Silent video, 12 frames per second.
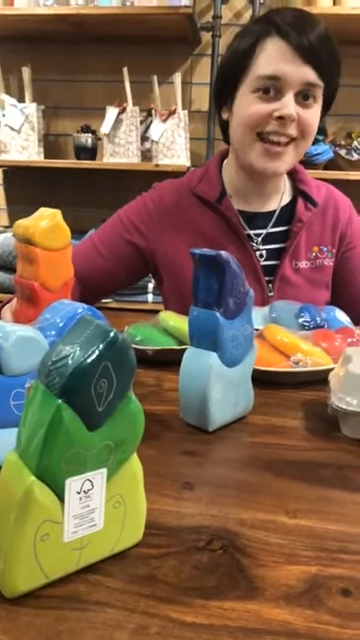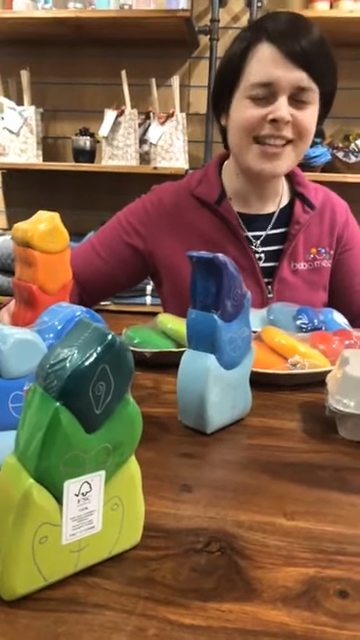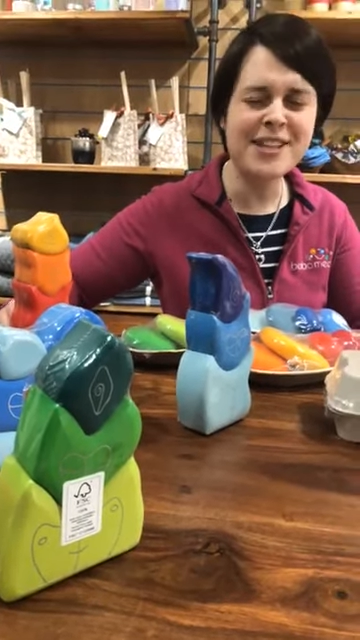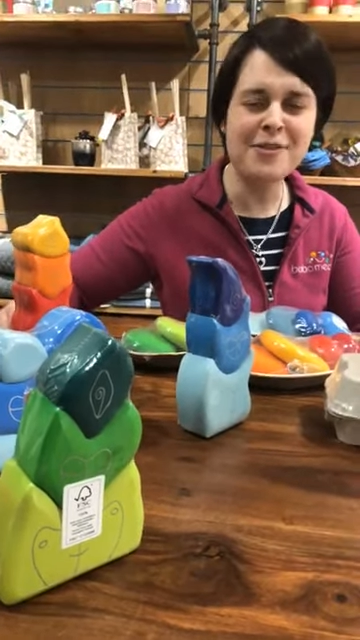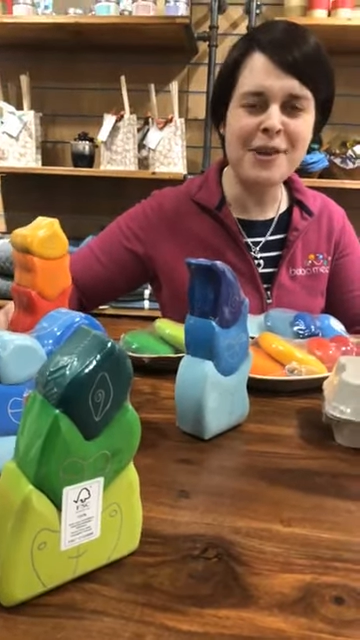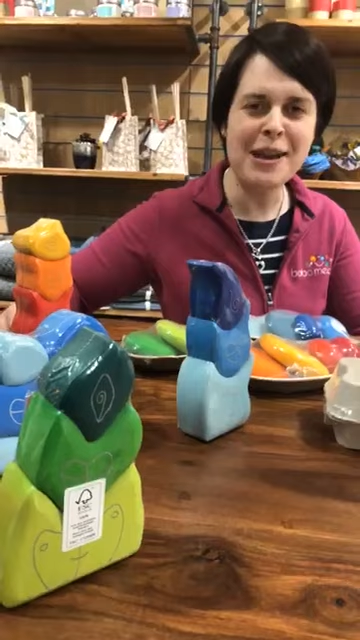
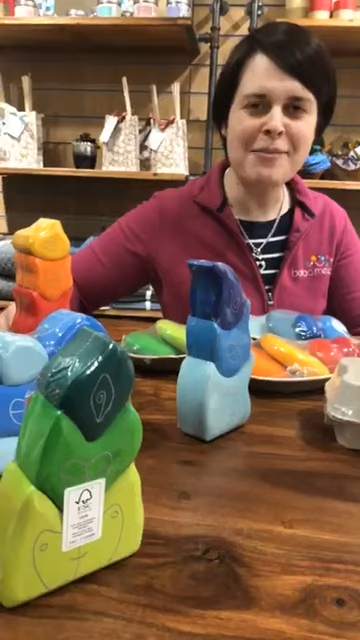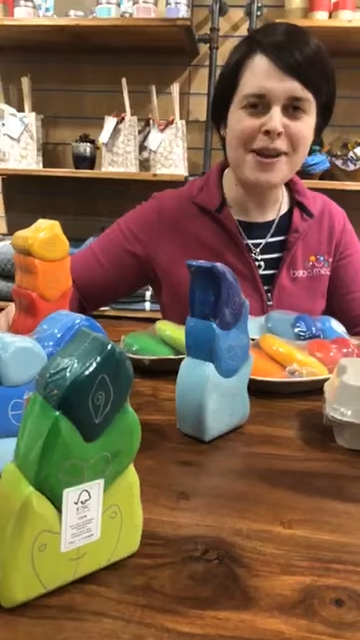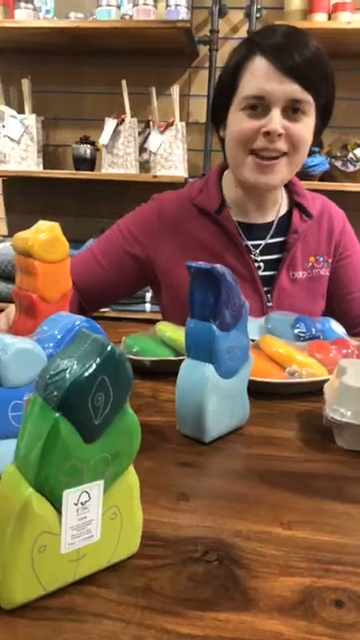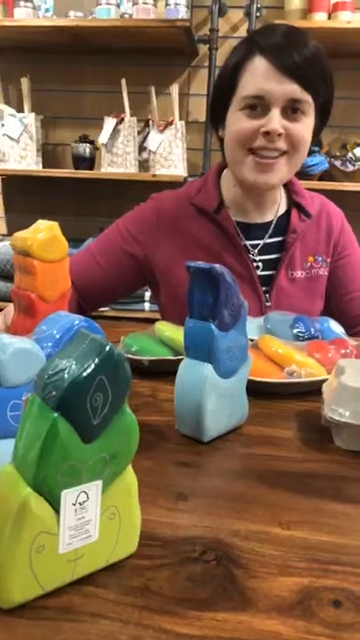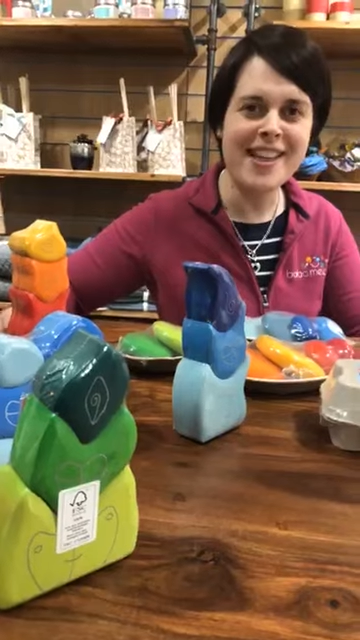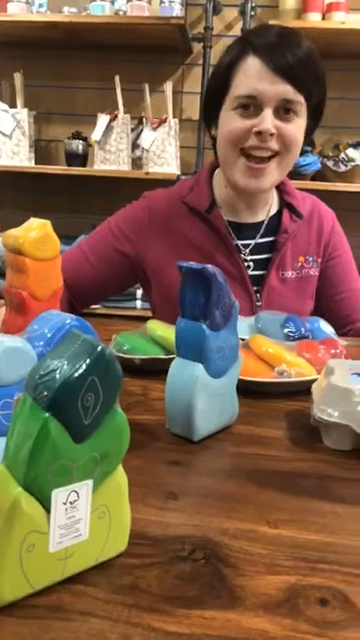there anybody
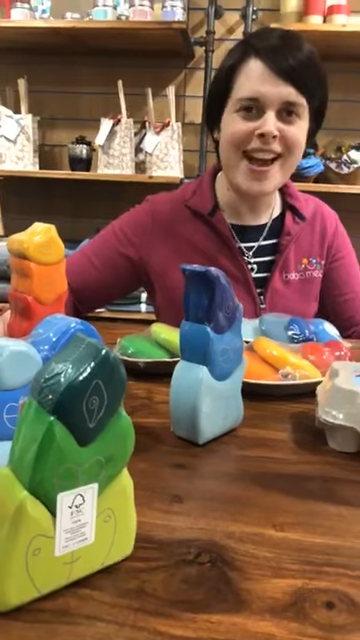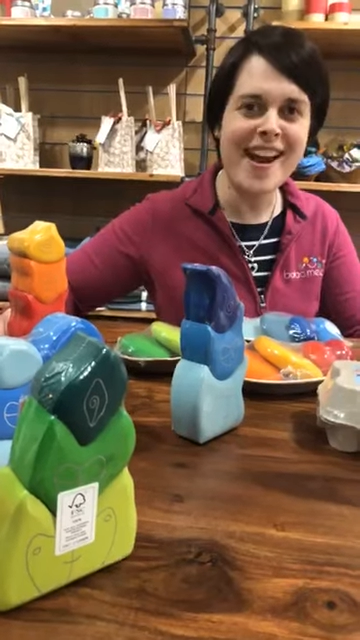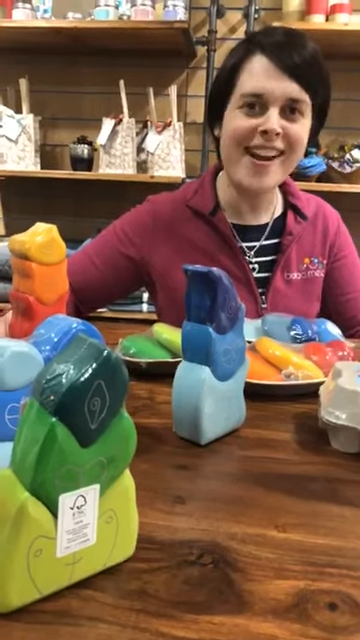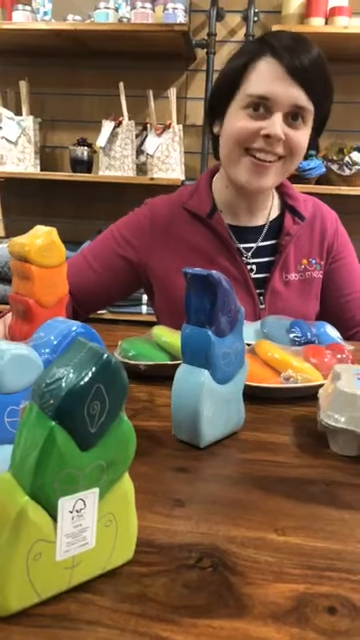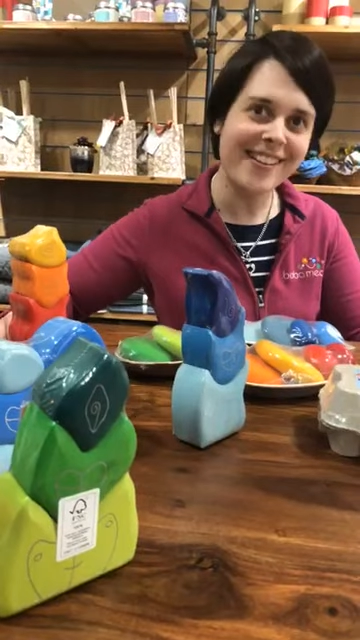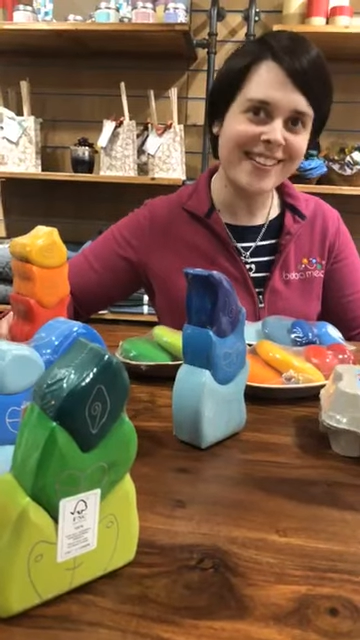there?
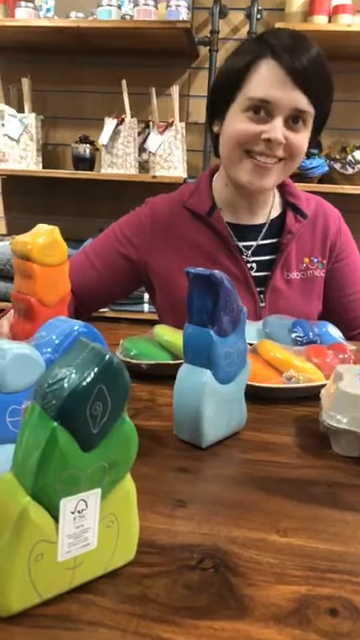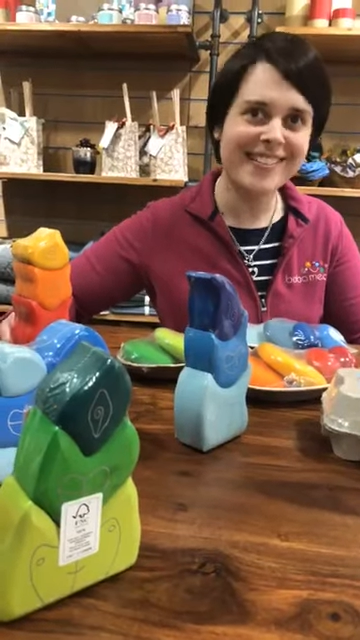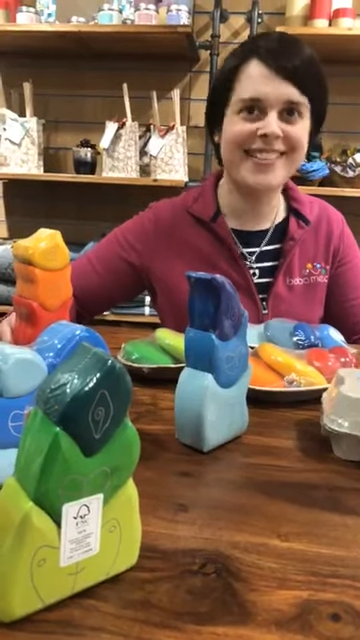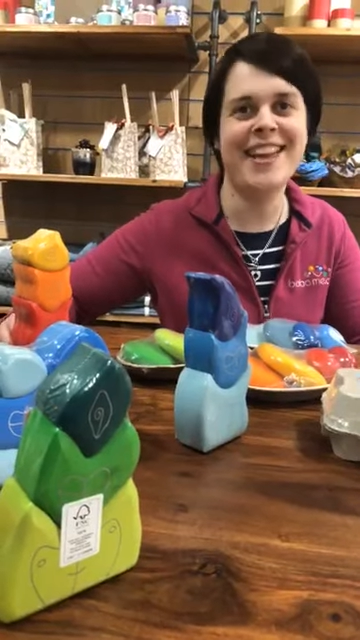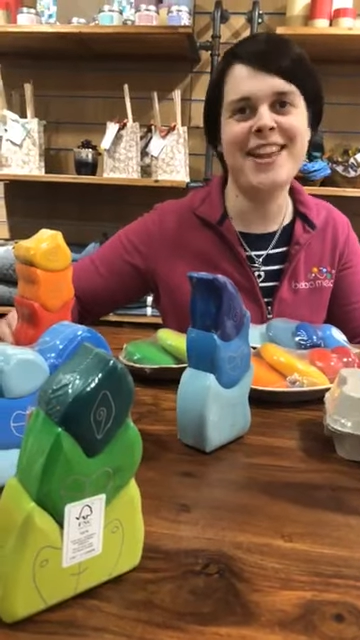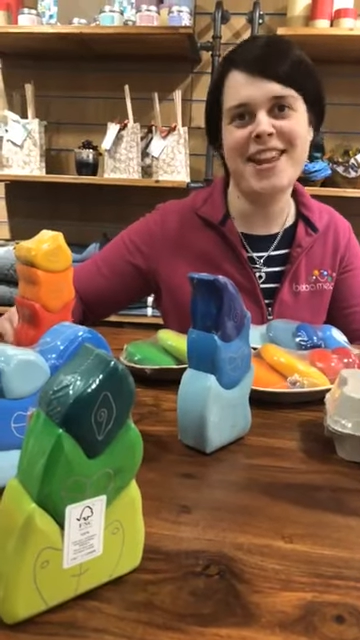
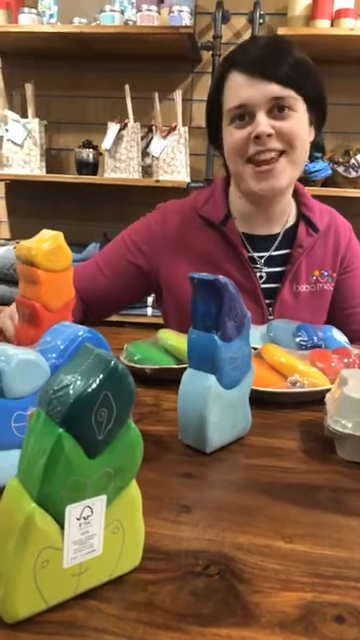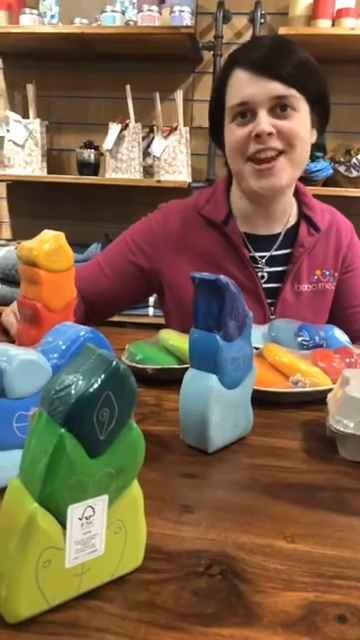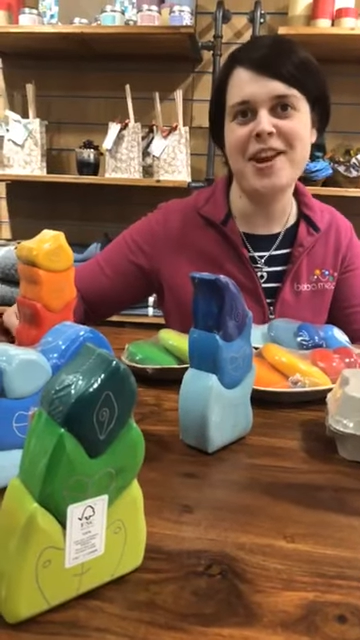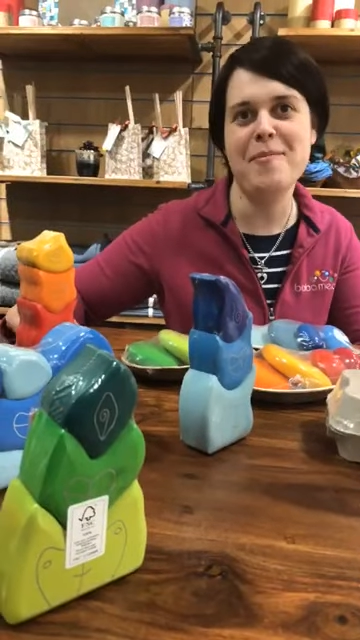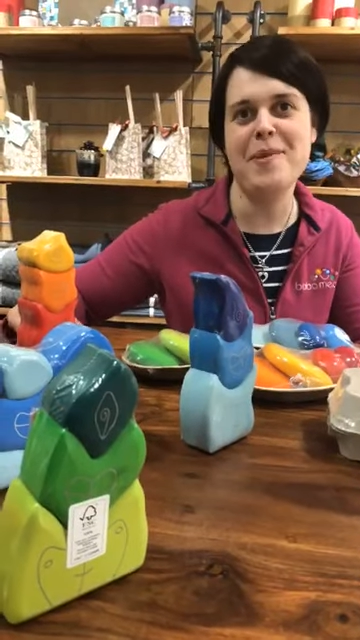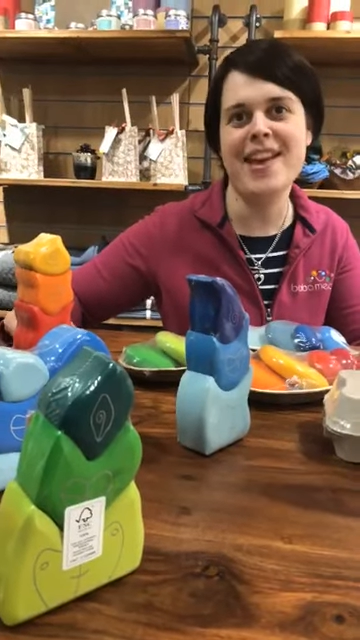Can you hear
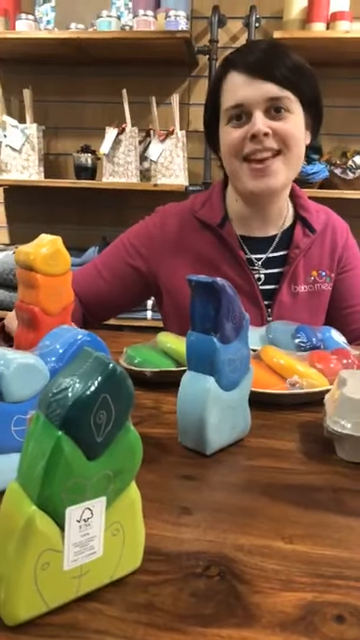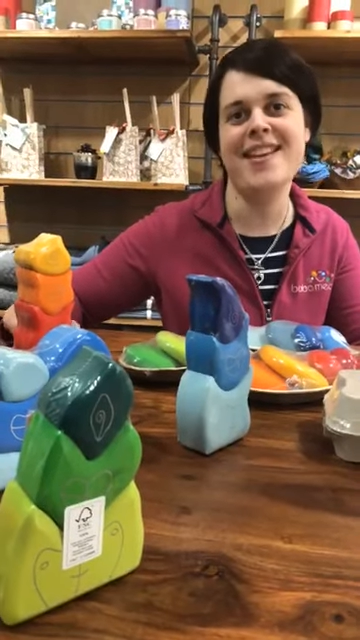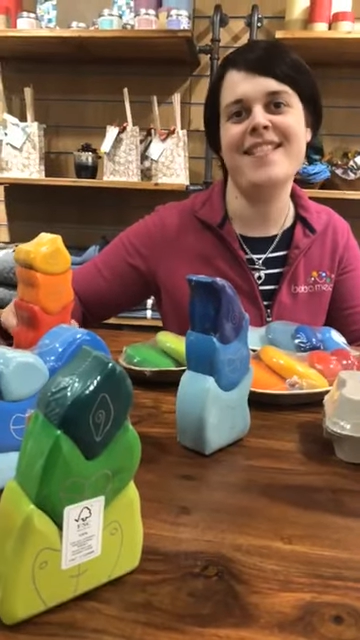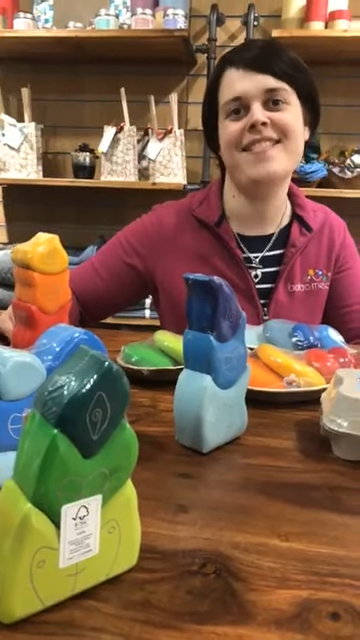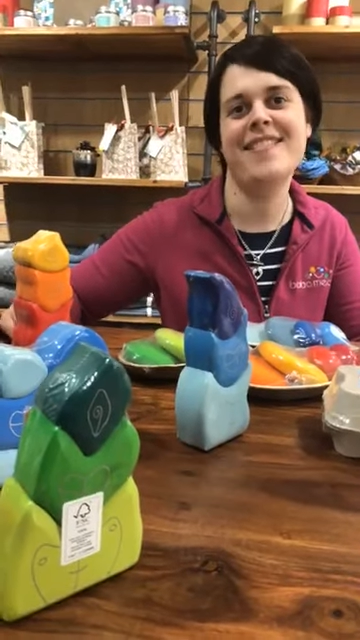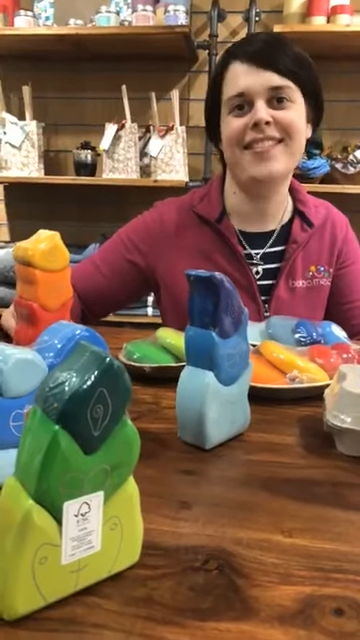
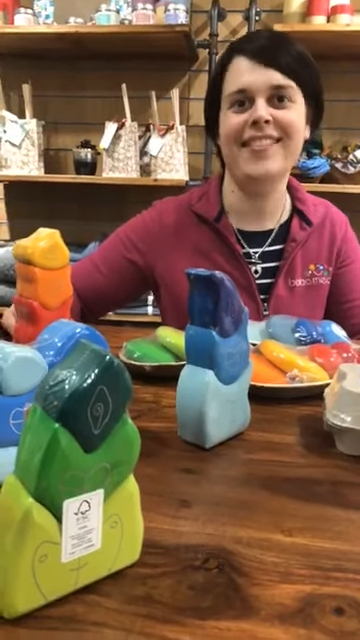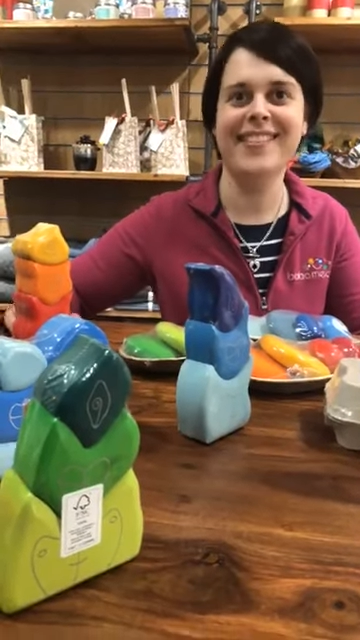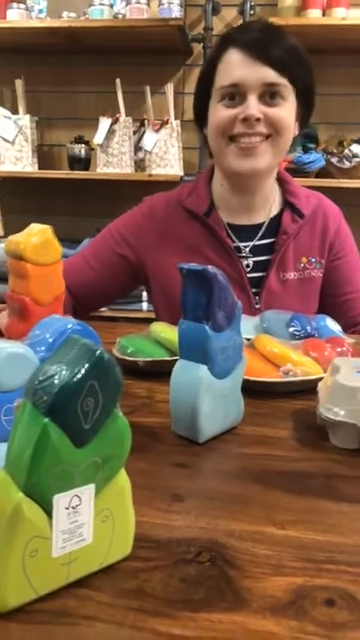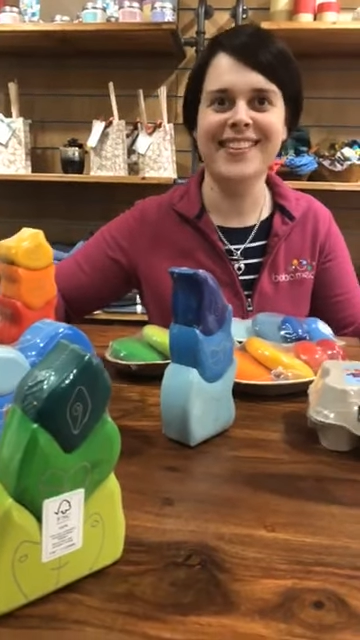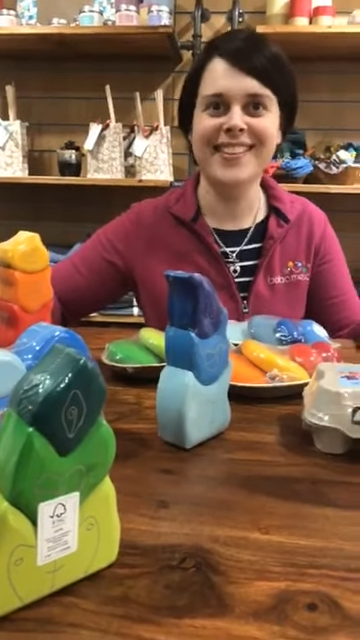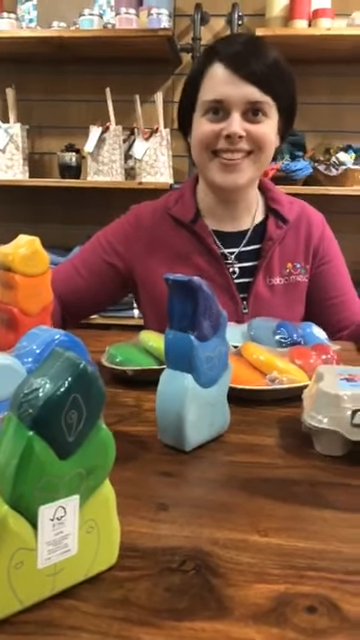
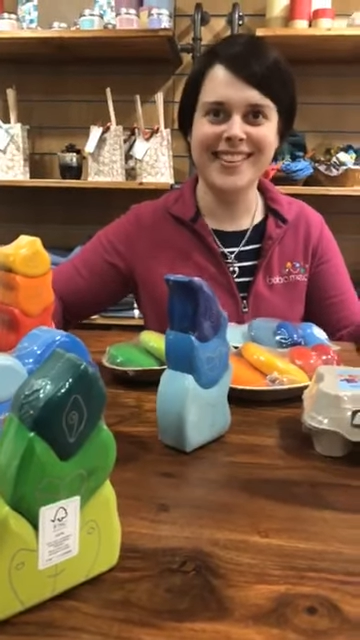me?